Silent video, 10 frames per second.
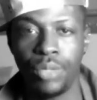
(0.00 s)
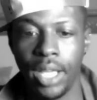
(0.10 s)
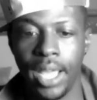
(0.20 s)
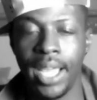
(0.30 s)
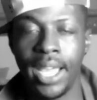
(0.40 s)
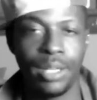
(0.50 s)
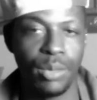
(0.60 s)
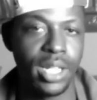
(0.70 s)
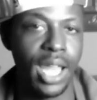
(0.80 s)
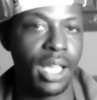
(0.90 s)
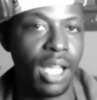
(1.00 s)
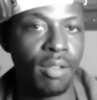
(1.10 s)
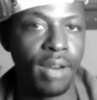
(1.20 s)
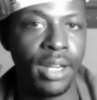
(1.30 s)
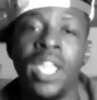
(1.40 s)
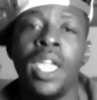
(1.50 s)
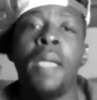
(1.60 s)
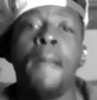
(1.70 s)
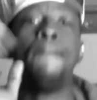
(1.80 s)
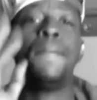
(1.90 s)
And Hannah was like, all right.
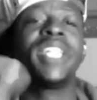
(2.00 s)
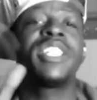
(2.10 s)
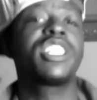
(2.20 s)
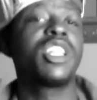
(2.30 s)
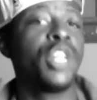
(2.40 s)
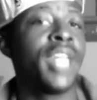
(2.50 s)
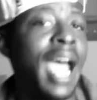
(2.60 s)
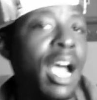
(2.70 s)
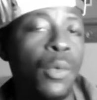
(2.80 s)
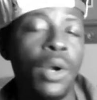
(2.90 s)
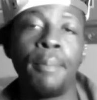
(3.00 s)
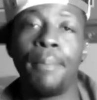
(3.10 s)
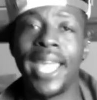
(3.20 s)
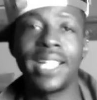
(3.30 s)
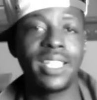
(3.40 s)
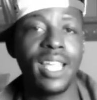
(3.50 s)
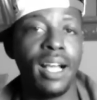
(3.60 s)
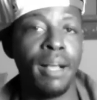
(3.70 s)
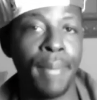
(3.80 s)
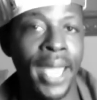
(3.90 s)
Bitch, so now we're back to
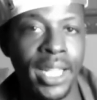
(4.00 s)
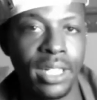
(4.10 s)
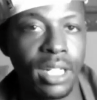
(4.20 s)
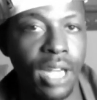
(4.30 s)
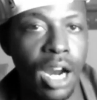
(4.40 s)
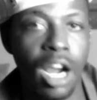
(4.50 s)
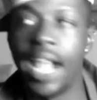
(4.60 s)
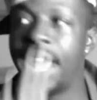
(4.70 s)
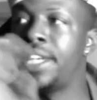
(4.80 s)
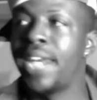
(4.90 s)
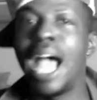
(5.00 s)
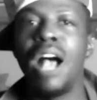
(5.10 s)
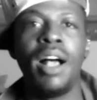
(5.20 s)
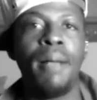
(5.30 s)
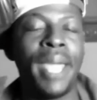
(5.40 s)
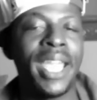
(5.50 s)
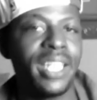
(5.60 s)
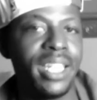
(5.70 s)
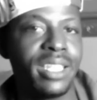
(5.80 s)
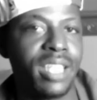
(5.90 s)
Amanda, girl. And now
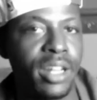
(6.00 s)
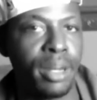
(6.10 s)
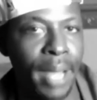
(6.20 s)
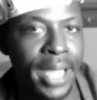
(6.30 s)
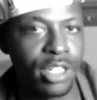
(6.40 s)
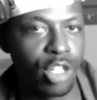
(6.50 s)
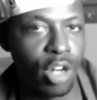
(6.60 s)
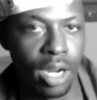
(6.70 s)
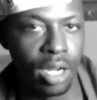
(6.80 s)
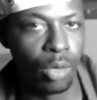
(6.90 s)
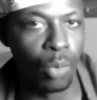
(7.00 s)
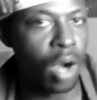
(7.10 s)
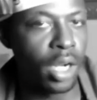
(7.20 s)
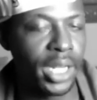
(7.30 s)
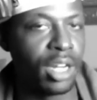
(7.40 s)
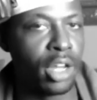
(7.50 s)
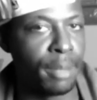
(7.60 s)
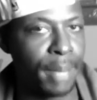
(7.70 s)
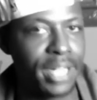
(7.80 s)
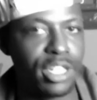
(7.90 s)
Amanda is on a bike trail, walking on
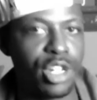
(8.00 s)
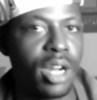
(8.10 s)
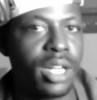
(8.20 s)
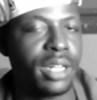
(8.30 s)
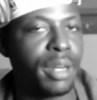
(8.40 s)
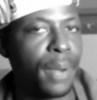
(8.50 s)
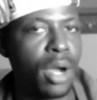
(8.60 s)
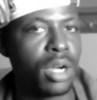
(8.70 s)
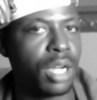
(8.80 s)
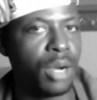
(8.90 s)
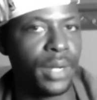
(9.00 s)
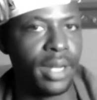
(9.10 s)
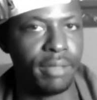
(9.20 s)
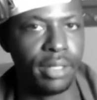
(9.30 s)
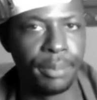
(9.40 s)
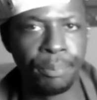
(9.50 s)
a bike trail in a park or whatever.